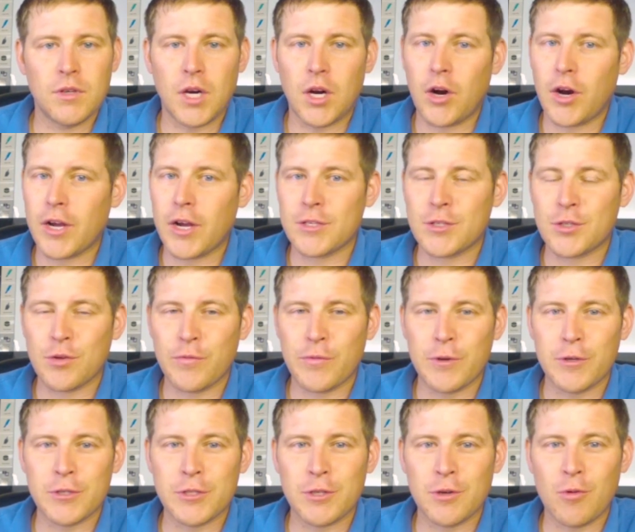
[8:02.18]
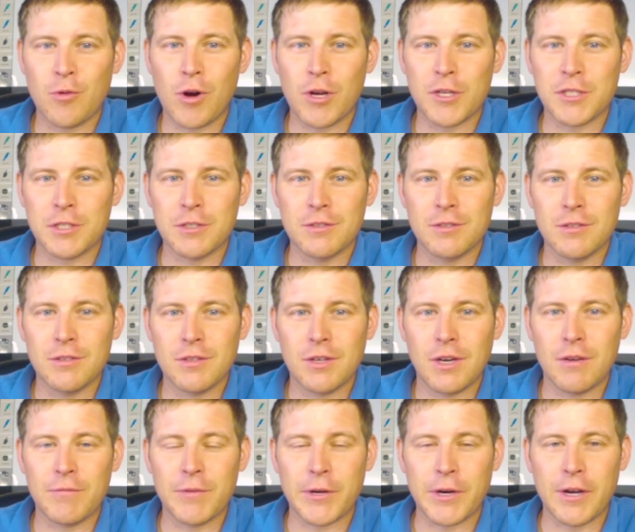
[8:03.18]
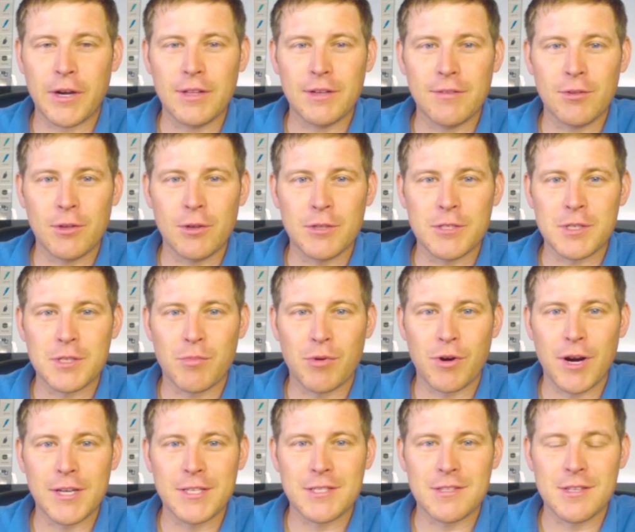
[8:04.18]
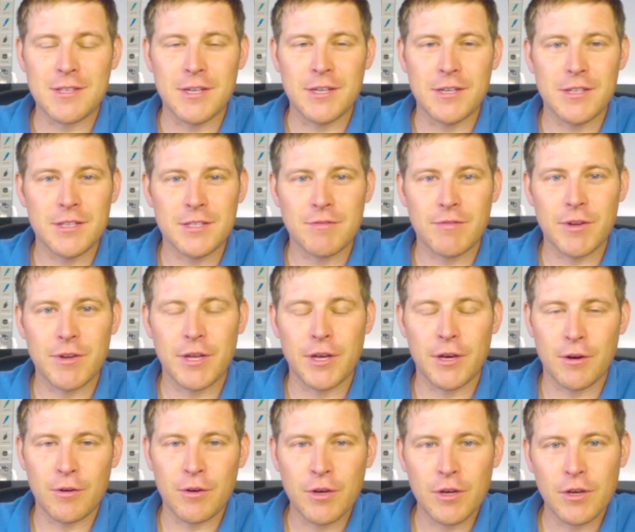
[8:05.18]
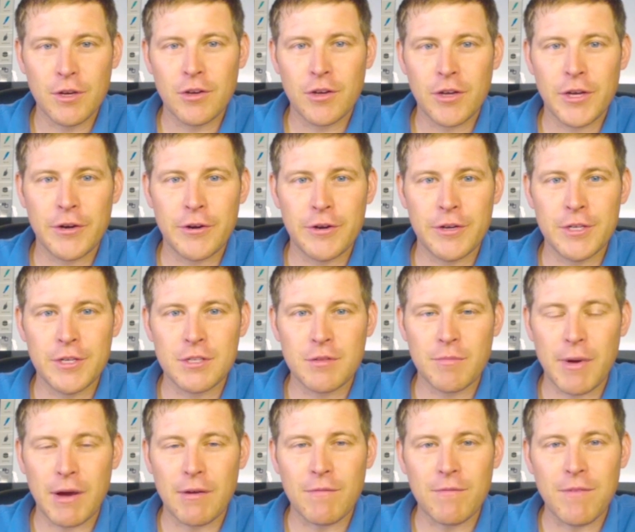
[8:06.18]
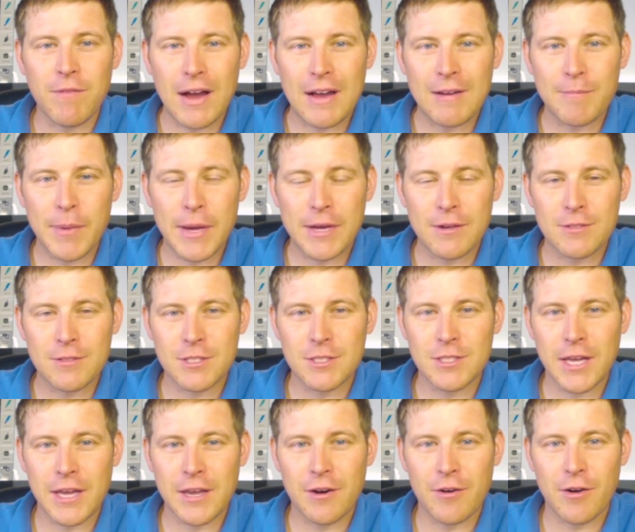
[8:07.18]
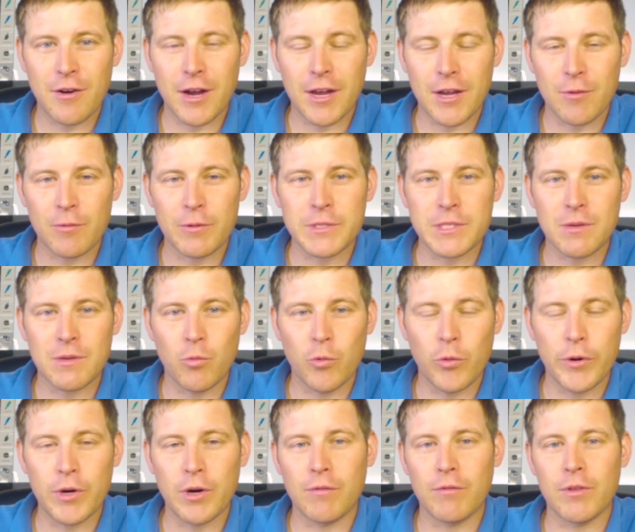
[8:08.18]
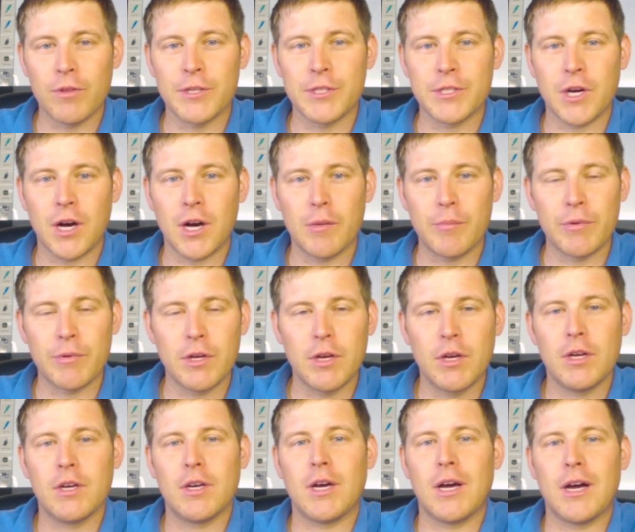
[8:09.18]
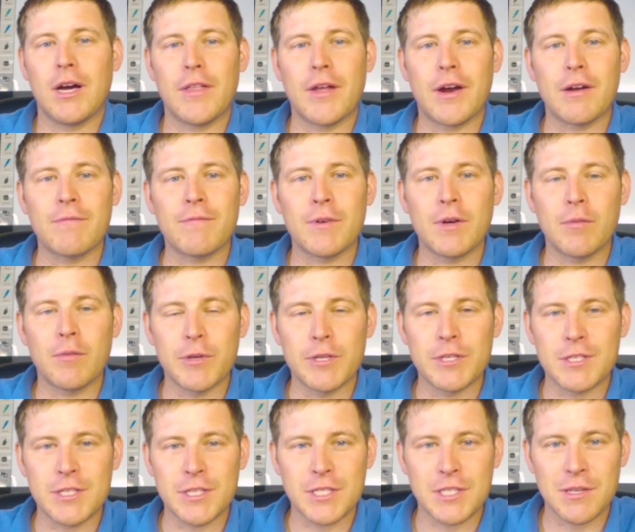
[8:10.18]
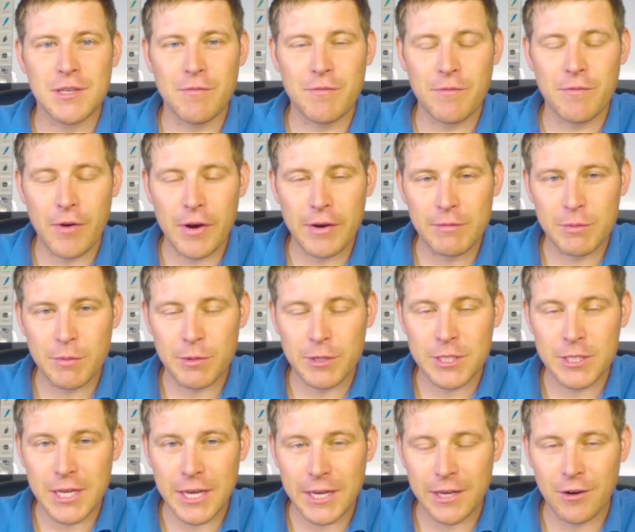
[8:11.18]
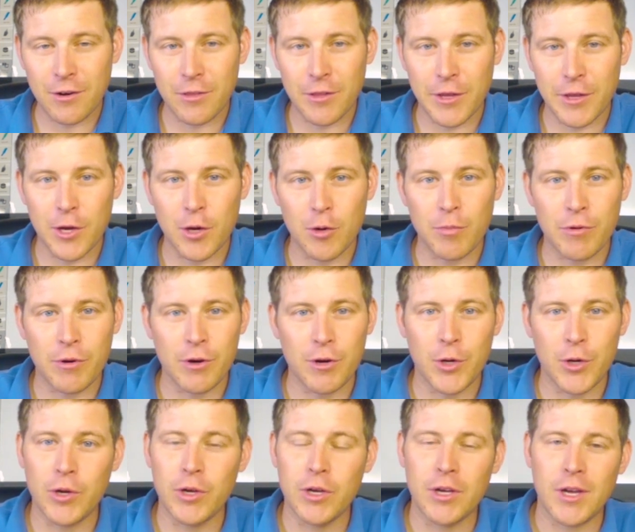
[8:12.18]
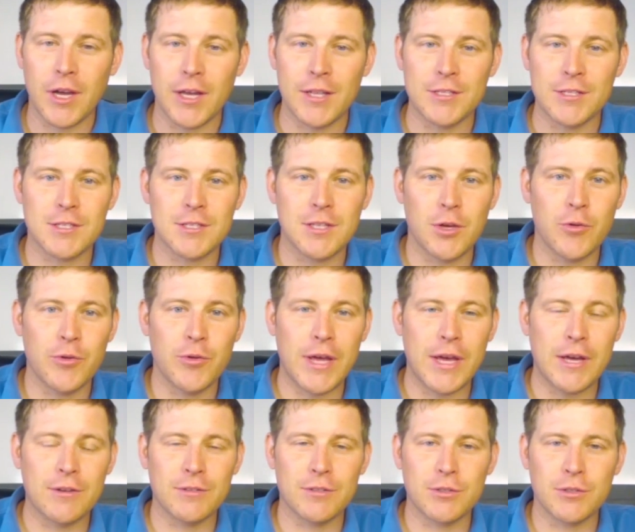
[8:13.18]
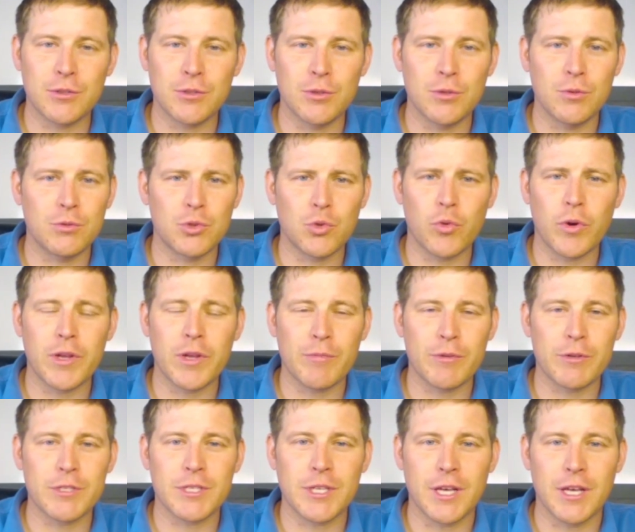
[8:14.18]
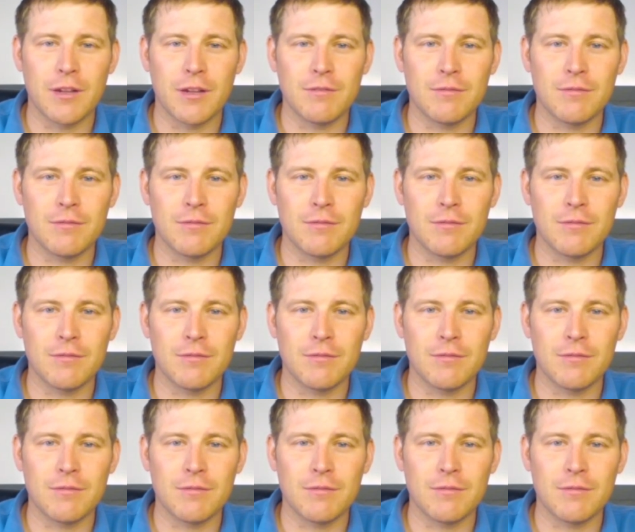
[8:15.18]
Alright, so if you're still watching, I figure I'd leave a little surprise at the end of this video. Here is about 5 pounds of tannerite with some wood over the top that I filmed at 60 frames per second on the GoPro and slowed down to 20%.